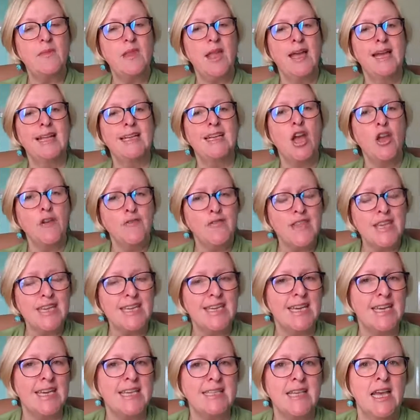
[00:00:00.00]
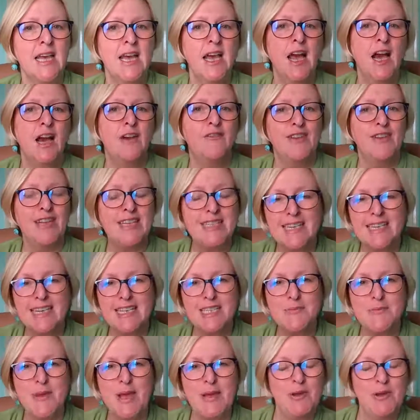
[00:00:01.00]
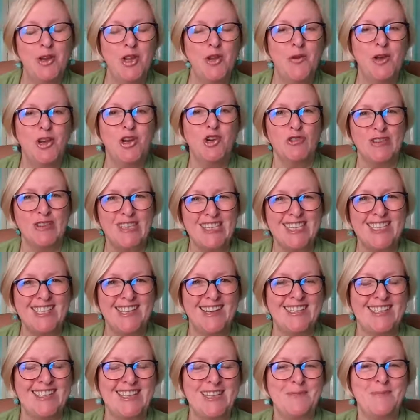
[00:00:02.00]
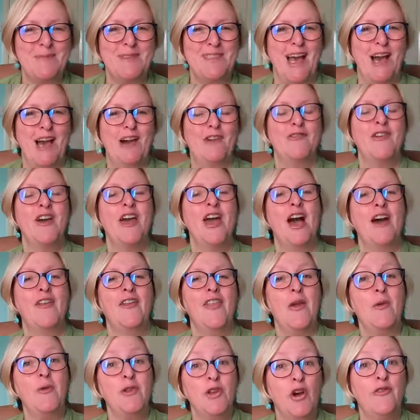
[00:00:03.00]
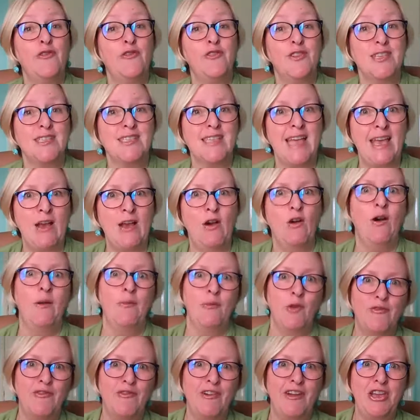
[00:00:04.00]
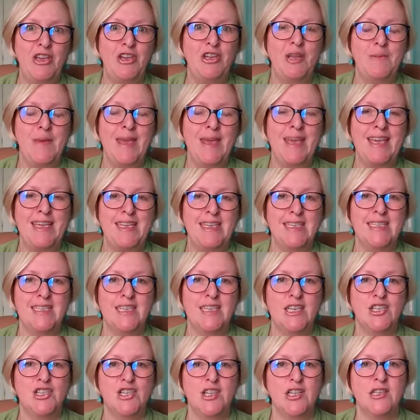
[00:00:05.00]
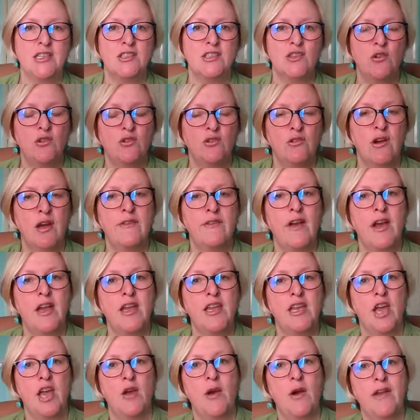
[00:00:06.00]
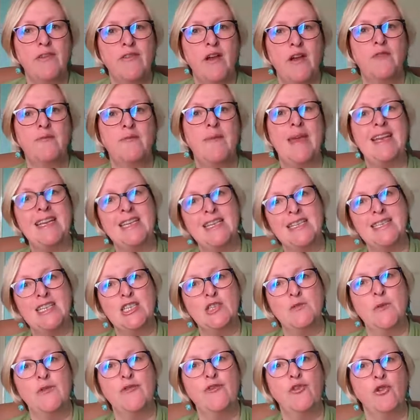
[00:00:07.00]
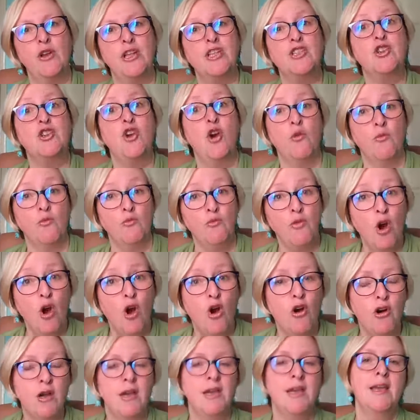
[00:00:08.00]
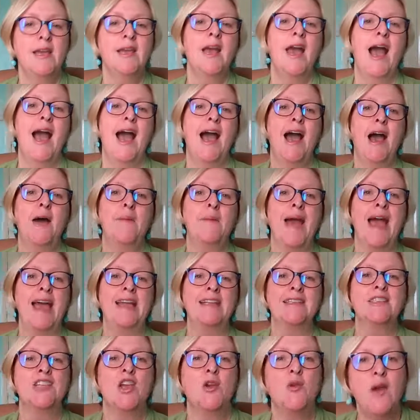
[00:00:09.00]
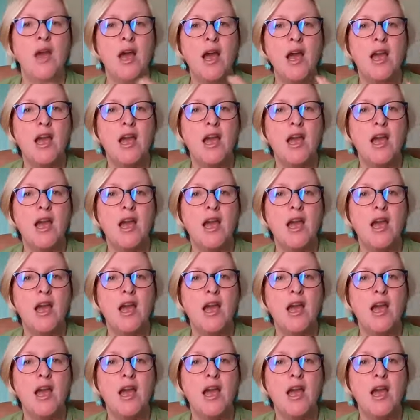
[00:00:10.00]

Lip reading: And over the years of listening to people who are criticizing themselves, they would often say, "Oh, I'm not very good at making decisions," or "I've made a decision before and it's gone wrong." And so